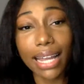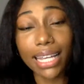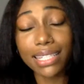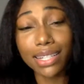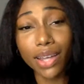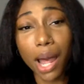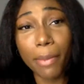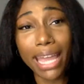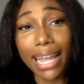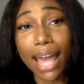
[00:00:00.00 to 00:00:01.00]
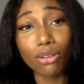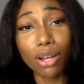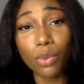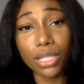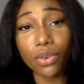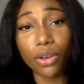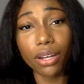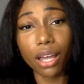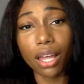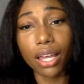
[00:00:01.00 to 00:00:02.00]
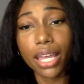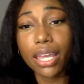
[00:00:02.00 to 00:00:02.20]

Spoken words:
I guess, till y'all make it. I don't know what's going on.